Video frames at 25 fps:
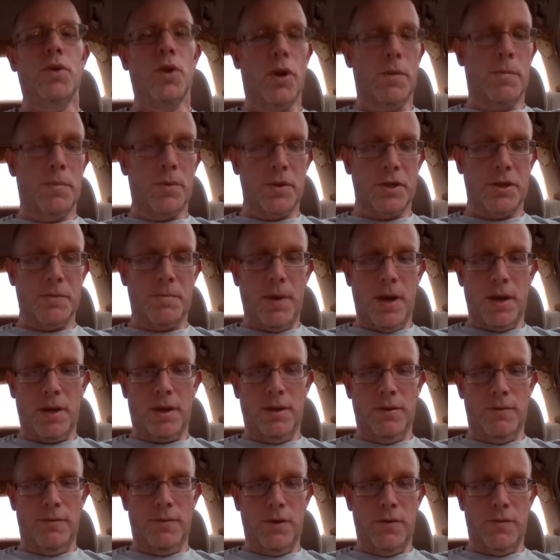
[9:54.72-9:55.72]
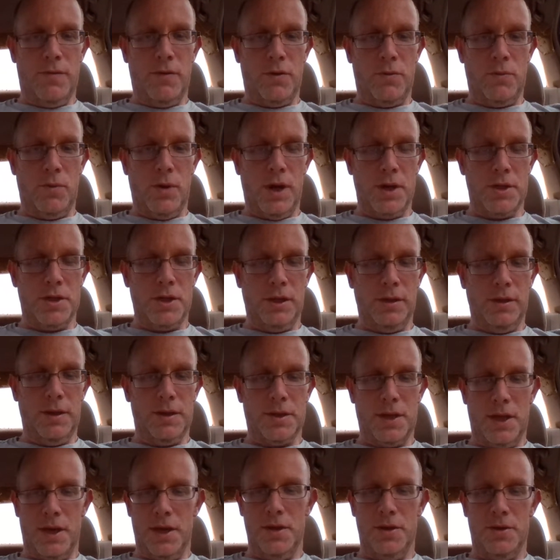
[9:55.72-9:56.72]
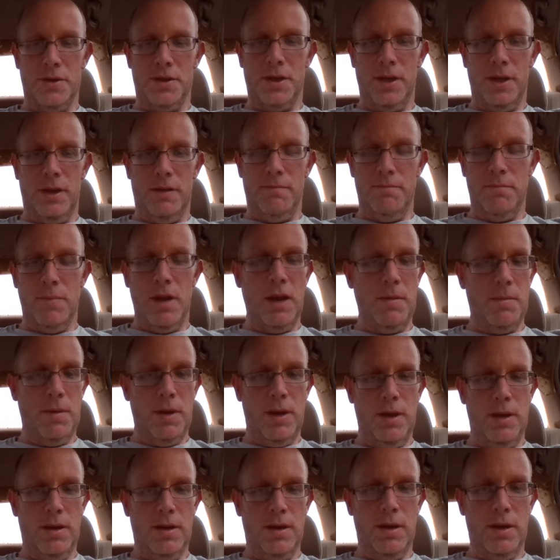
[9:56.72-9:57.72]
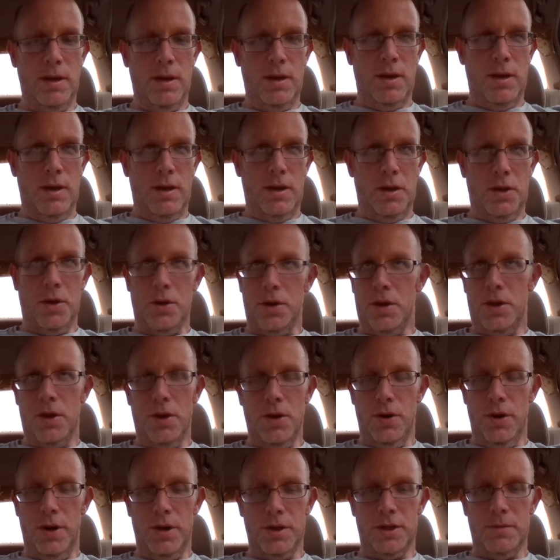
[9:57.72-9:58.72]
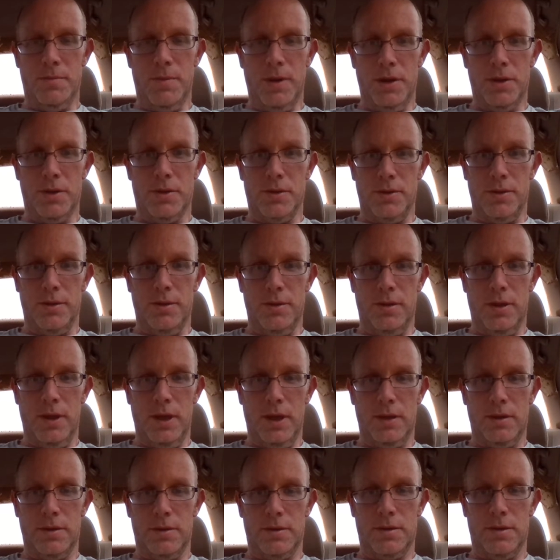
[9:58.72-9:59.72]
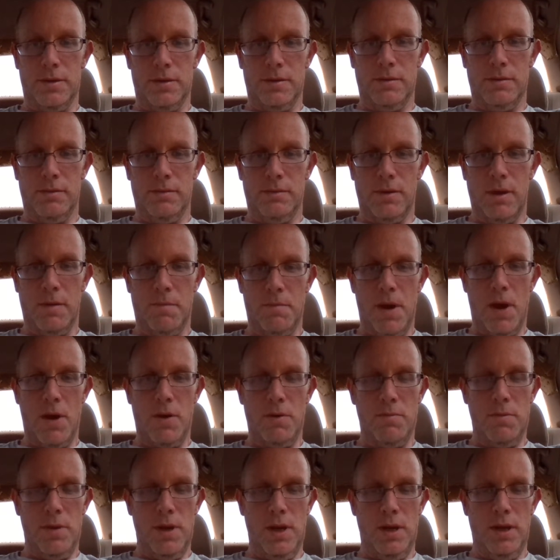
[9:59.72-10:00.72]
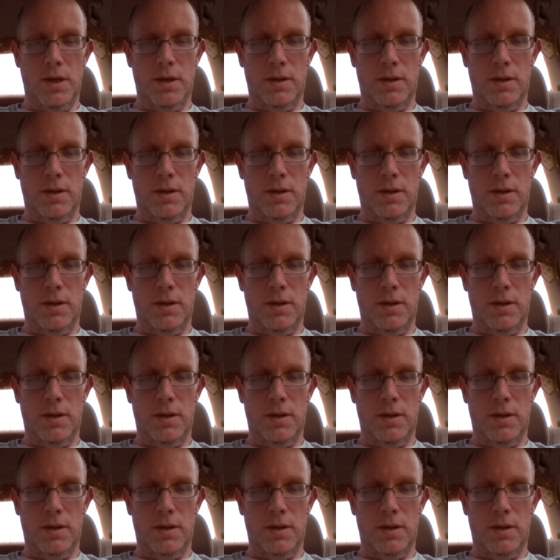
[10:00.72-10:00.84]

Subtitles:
your perspective, if you're watching this, I understand maybe you're curious about certain things about me,